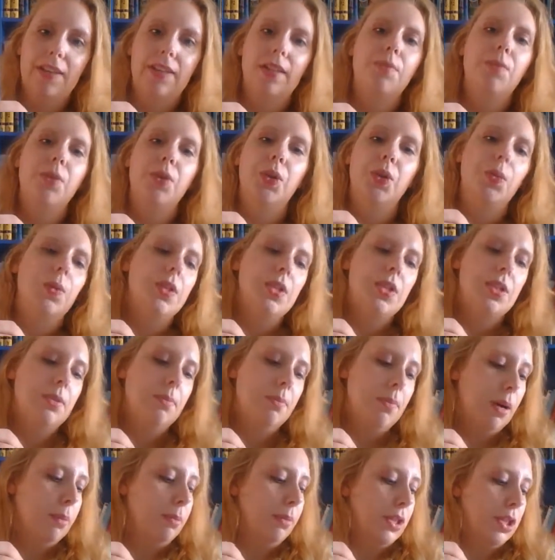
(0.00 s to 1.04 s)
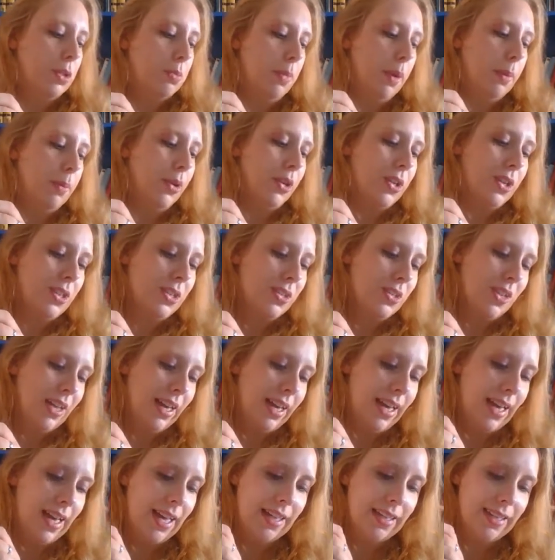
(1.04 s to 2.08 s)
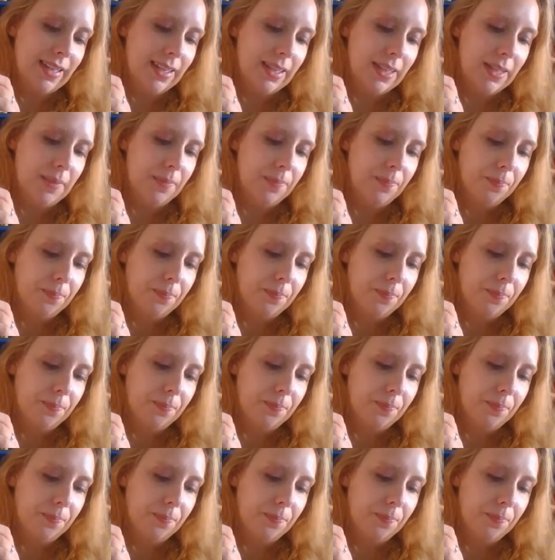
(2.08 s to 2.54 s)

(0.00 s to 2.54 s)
someone who wants to publish my books, and